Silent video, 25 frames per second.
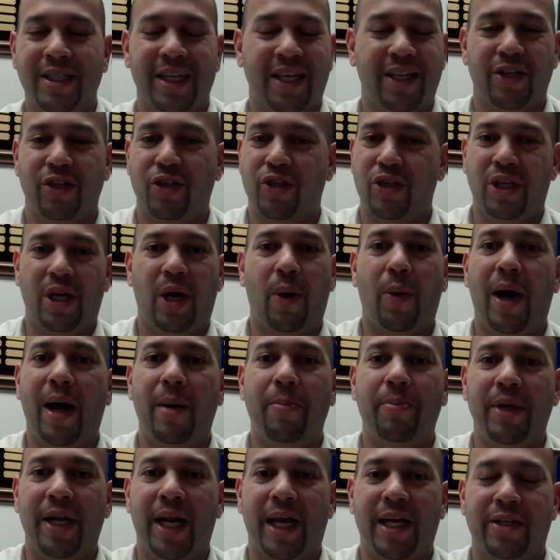not going to show
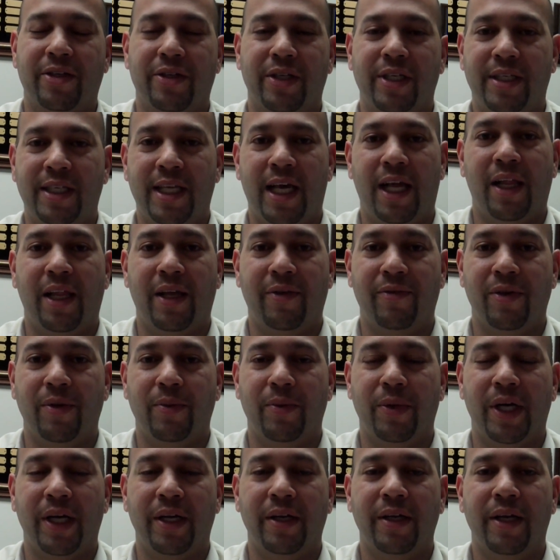up and actually tell
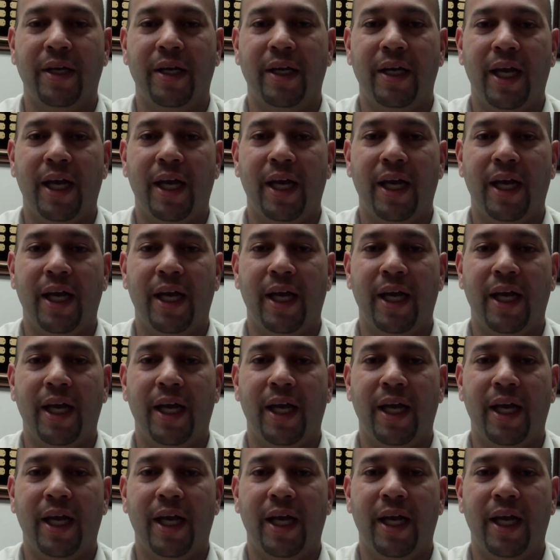everyone,